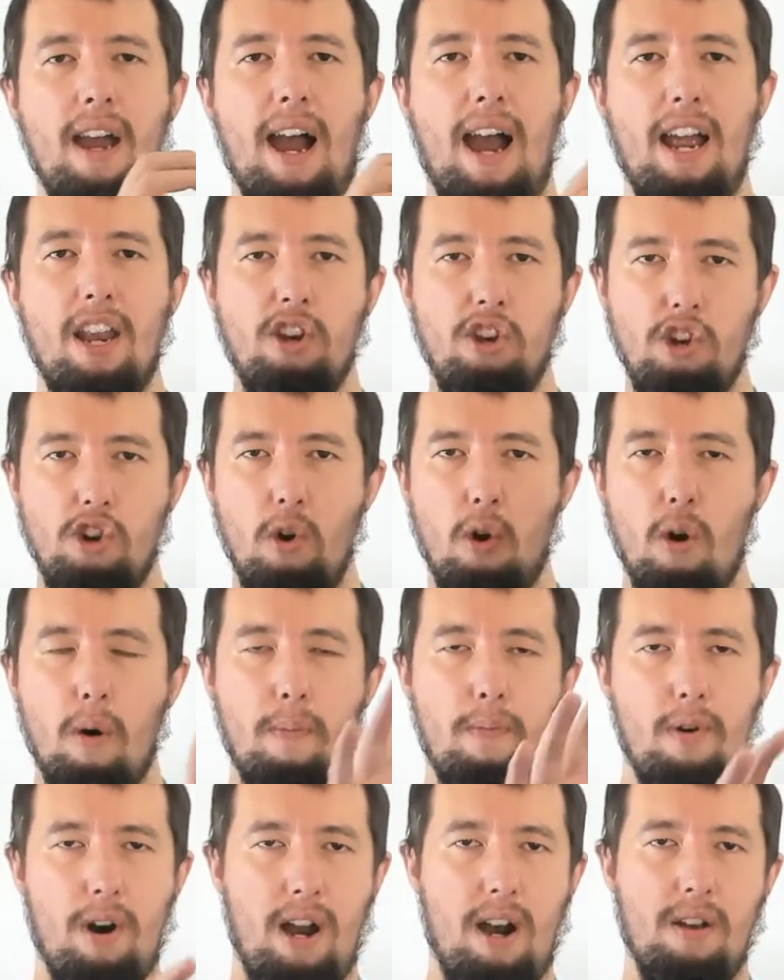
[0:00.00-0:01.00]
and your
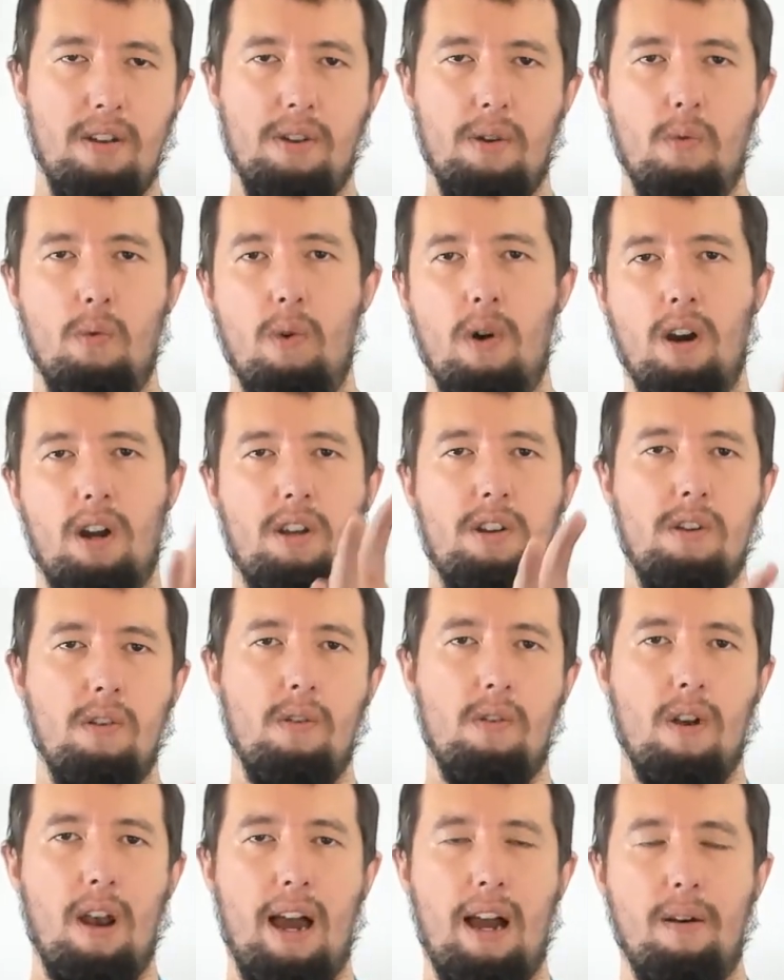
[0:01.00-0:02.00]
browser works it
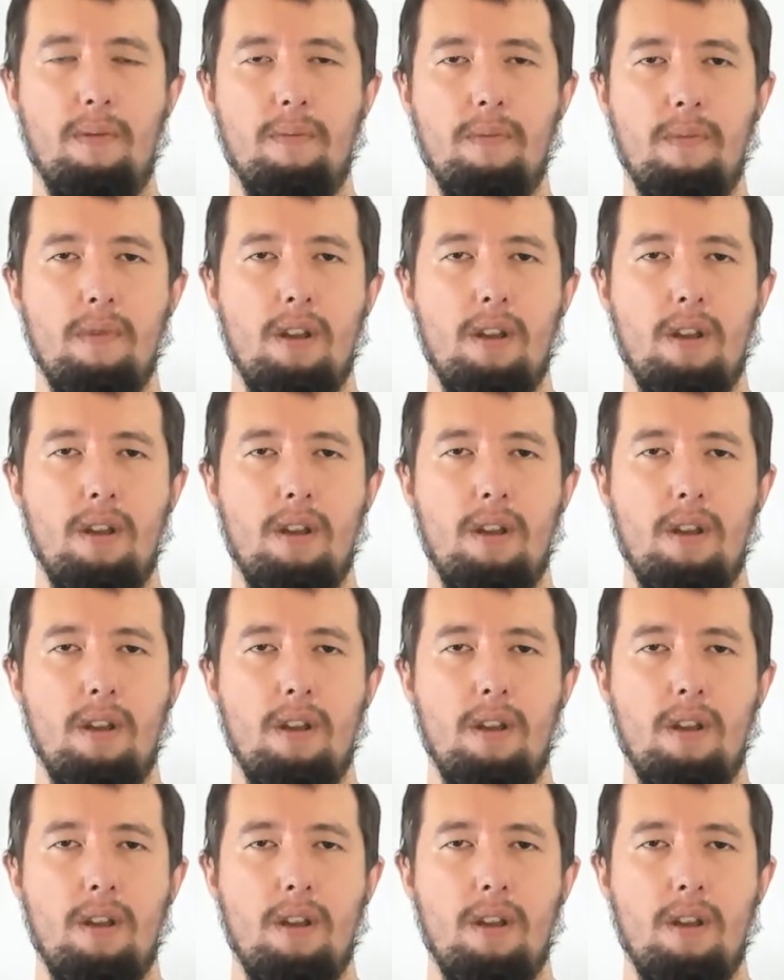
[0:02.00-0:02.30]
all out